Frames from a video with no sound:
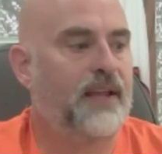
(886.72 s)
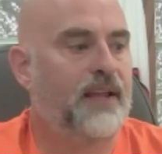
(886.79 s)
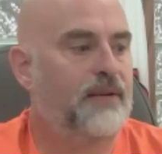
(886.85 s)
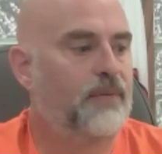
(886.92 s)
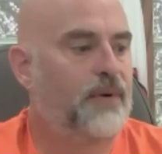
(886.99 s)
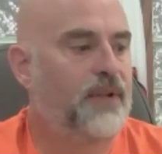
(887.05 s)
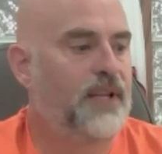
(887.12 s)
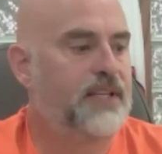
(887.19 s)

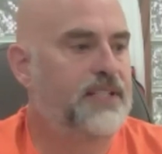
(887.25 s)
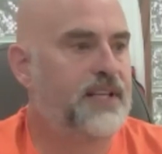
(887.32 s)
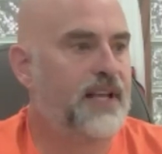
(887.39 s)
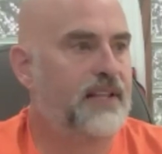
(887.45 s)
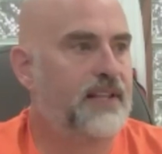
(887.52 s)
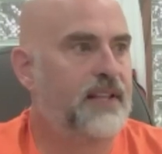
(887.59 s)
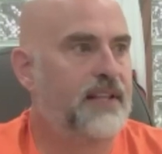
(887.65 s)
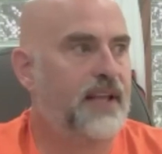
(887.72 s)
when they say
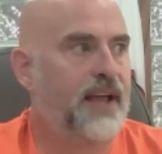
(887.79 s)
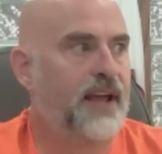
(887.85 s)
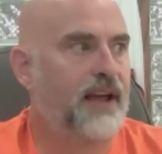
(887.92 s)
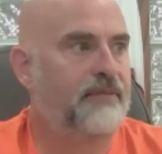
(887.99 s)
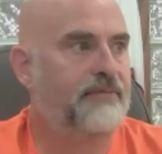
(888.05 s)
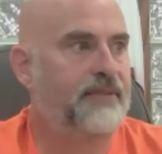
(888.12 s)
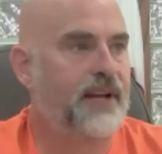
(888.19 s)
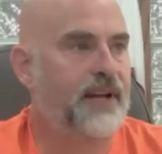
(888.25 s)
that they
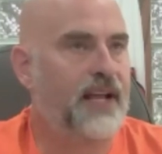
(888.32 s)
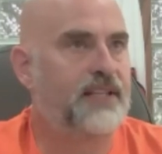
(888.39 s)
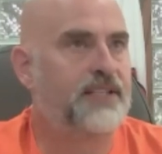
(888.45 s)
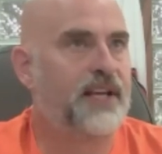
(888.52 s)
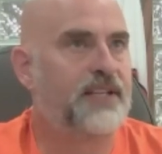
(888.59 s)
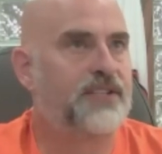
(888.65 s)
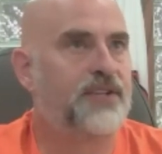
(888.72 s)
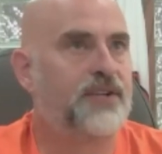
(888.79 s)
have an
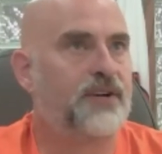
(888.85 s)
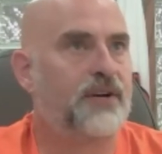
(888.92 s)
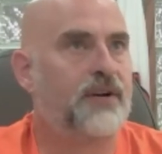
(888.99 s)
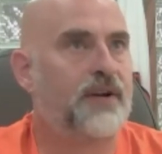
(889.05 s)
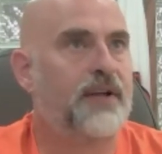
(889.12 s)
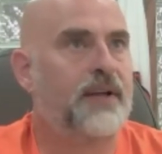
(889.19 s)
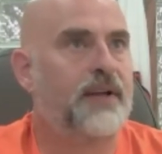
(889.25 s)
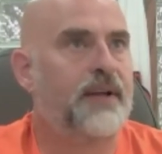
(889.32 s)
ancestor,
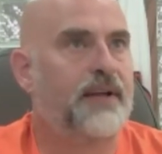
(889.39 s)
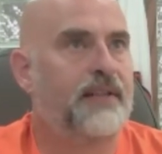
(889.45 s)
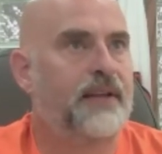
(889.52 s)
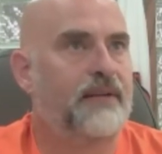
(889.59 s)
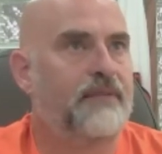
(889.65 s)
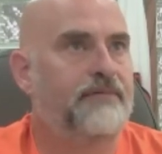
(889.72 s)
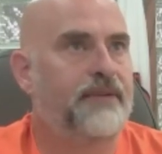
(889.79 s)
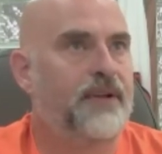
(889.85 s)

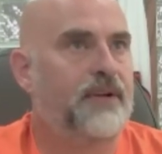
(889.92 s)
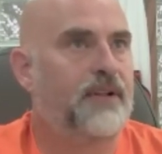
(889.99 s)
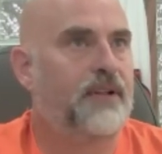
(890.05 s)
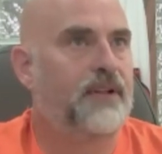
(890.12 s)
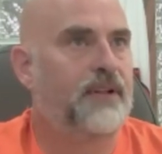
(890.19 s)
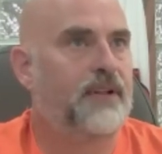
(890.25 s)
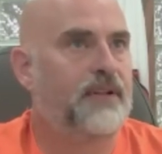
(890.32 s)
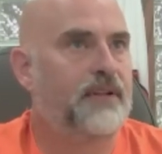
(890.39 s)
they
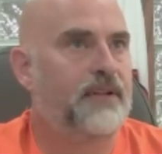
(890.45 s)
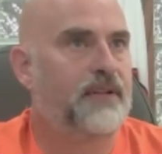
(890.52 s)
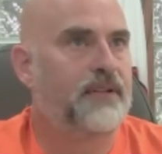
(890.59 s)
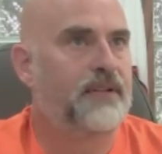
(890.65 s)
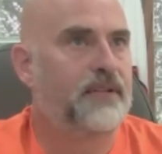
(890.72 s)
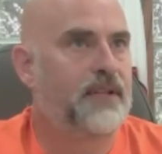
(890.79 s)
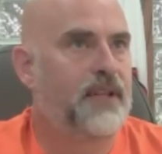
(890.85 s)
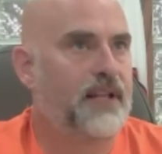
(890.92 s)
feel
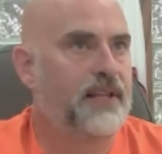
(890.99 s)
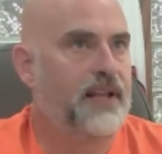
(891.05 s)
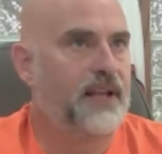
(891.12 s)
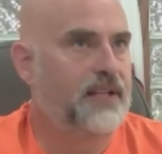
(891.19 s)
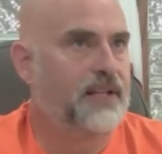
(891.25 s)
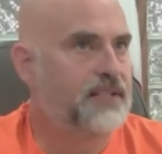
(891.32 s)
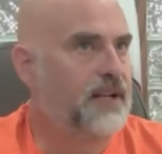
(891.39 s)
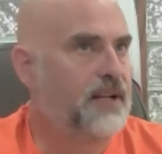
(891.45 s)
that they
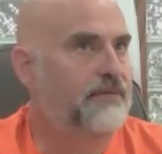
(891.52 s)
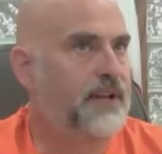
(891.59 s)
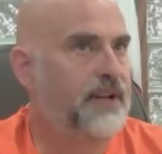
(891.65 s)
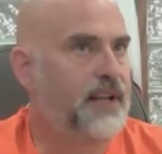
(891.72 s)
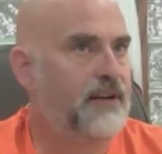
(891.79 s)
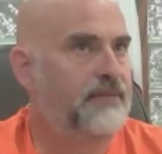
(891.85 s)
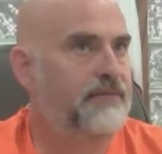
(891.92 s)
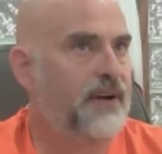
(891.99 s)
can
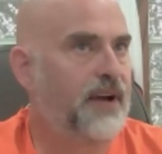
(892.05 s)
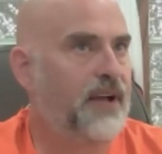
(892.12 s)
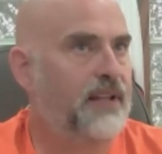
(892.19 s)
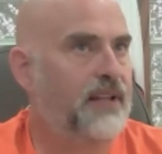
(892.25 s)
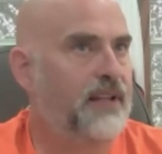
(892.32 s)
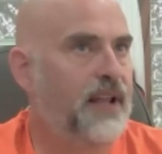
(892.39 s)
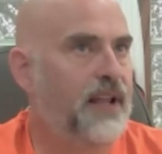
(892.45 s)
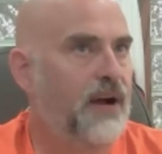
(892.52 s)
self-identify
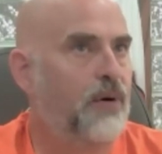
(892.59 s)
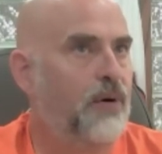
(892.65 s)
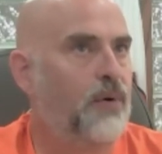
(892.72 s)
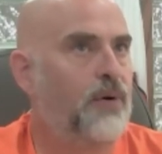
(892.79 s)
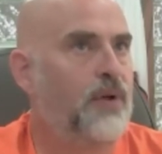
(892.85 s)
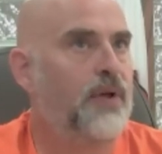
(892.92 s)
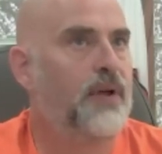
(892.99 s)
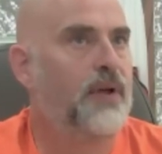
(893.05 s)

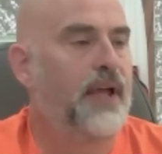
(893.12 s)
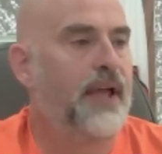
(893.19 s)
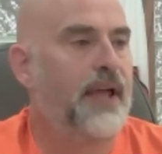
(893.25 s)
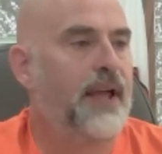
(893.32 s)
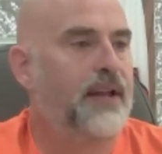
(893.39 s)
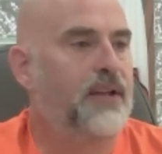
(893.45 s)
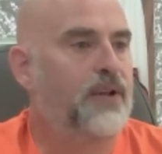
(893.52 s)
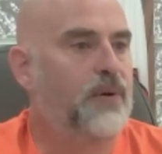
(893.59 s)
now
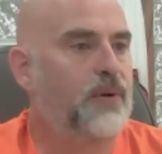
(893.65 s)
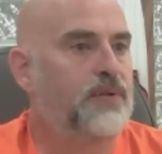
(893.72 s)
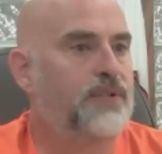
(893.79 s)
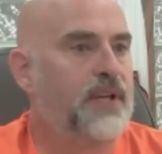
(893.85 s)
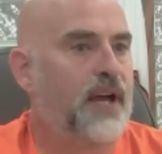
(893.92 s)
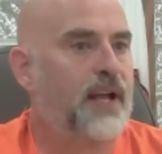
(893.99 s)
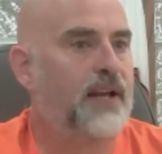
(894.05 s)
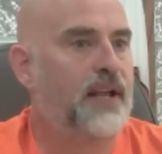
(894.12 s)
and use
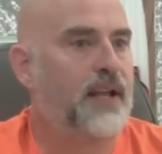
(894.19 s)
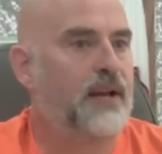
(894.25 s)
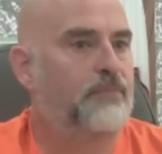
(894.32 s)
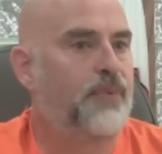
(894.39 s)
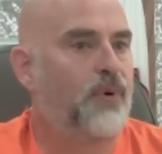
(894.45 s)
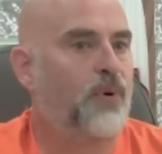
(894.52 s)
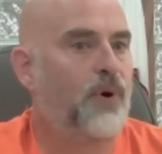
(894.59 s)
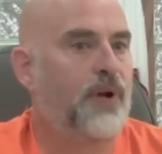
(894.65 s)
that and
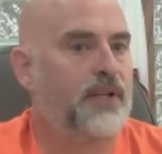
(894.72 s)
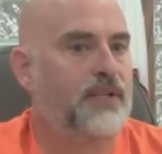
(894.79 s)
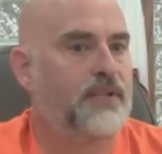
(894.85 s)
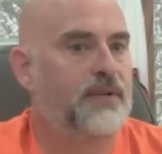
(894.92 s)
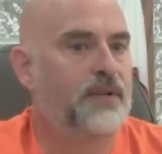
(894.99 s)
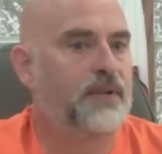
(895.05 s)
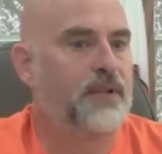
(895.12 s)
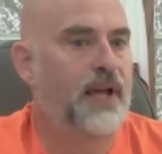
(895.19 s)
point
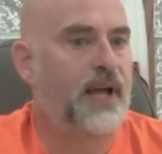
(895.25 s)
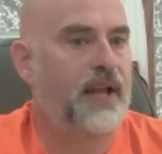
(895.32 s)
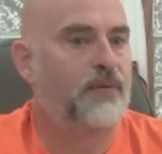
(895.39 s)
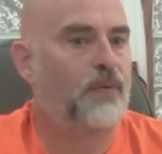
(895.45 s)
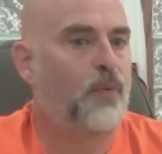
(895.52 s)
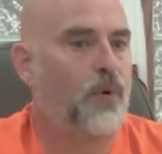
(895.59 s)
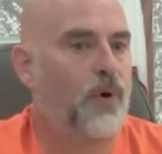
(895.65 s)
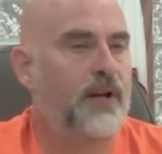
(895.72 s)
to that
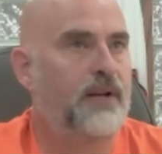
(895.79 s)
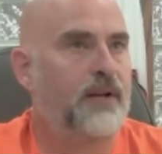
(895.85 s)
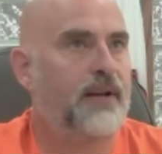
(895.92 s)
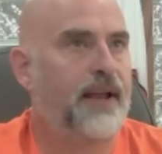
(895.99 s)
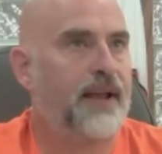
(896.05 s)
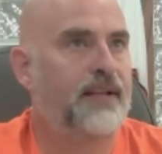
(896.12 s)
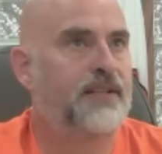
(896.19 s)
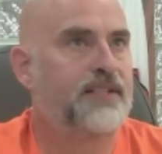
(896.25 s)
one
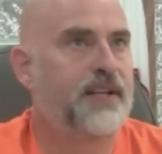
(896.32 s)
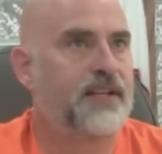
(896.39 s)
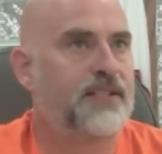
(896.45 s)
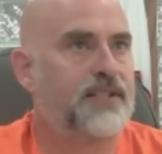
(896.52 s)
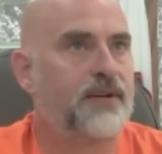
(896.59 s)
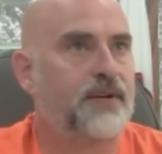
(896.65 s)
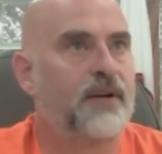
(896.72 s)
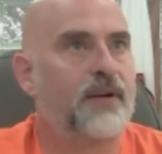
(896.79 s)

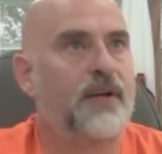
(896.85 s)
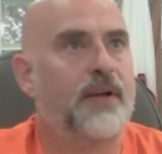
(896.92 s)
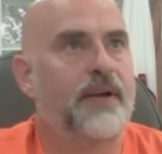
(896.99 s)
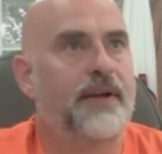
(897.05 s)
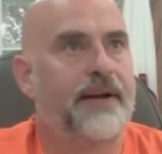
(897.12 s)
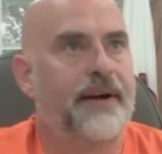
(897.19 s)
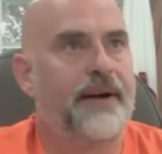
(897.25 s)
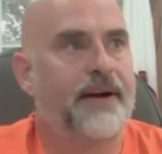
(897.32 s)
ancestor
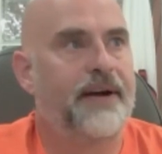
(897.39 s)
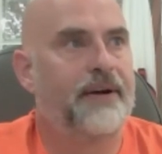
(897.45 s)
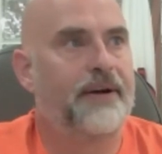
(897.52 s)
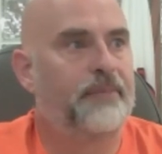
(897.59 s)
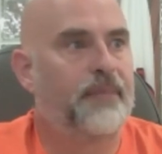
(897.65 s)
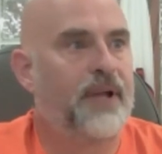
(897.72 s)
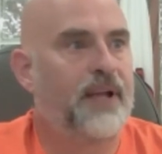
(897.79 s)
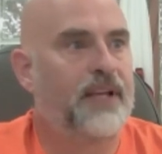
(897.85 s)

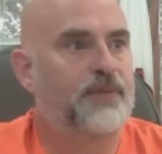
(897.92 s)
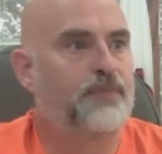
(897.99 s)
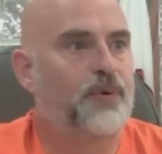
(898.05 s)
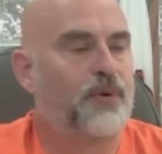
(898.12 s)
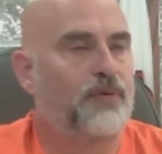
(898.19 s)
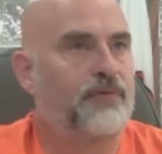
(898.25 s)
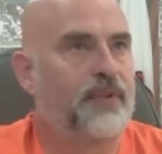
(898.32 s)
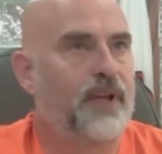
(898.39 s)
as
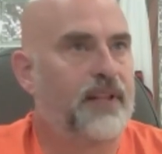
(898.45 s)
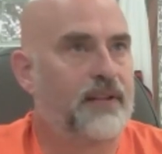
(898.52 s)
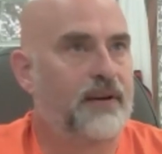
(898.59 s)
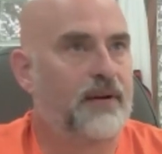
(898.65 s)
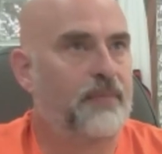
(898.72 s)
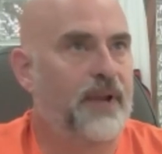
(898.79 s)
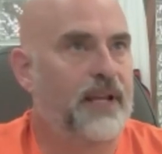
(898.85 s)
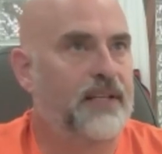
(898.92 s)
proof that
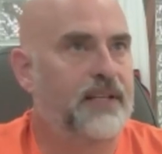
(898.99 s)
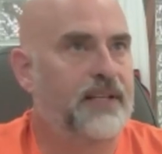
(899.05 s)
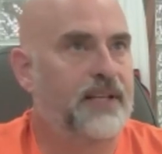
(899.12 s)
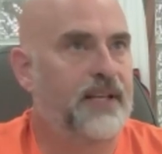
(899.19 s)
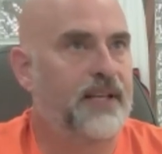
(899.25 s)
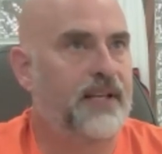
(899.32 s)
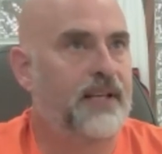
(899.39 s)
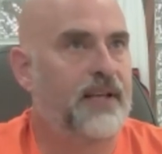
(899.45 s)
they're
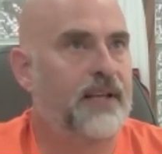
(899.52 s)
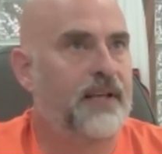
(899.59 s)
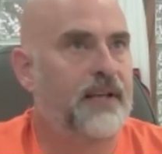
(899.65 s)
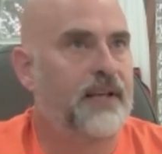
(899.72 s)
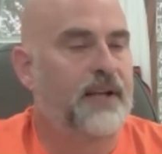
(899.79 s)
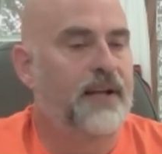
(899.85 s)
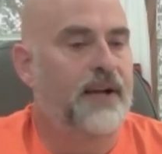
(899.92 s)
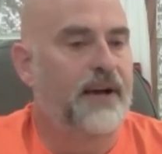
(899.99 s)
Métis.
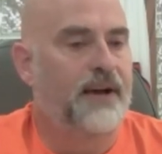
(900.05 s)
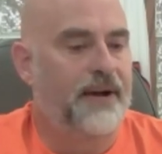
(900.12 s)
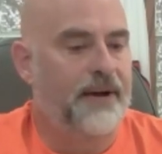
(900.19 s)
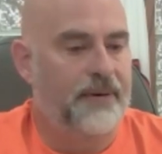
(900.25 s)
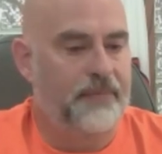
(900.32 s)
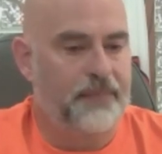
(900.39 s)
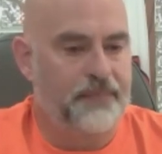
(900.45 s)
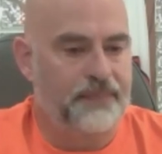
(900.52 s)

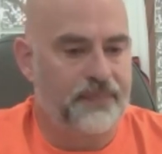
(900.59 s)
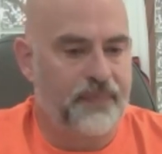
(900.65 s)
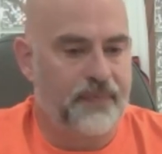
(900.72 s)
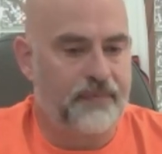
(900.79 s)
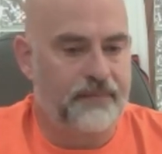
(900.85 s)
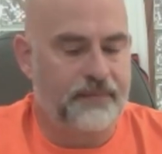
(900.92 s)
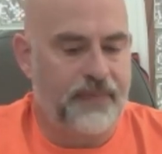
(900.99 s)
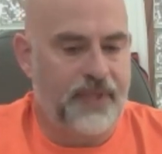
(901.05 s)
I'm
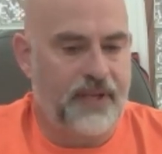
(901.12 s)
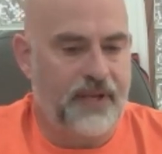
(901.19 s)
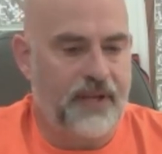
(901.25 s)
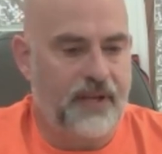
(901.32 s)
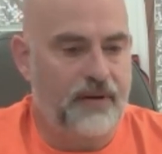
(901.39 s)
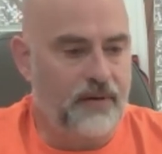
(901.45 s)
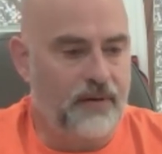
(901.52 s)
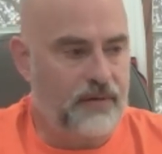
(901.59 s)

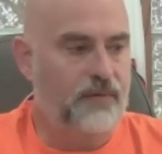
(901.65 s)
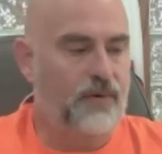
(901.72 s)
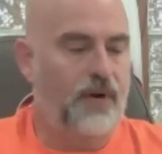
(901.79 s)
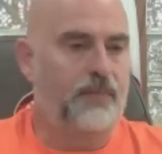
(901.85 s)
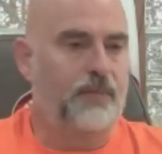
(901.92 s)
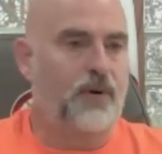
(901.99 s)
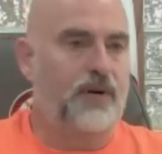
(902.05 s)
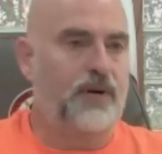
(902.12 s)
going